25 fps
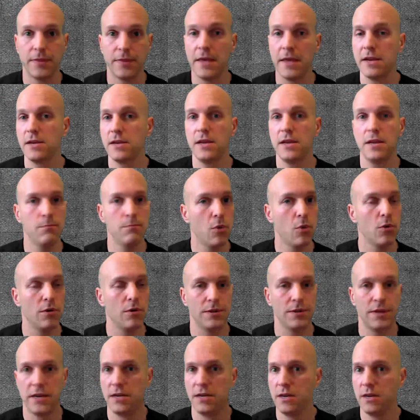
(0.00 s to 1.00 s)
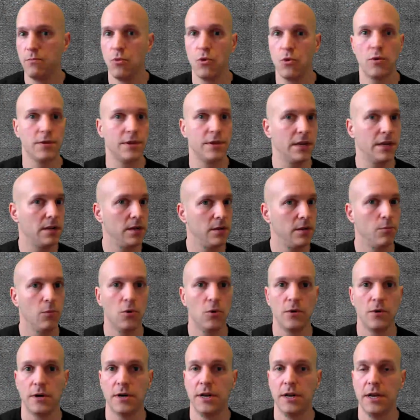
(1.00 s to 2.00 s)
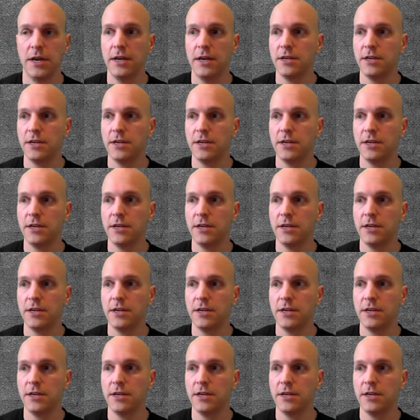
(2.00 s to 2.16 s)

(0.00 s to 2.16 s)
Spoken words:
They need more, they need more, they need more.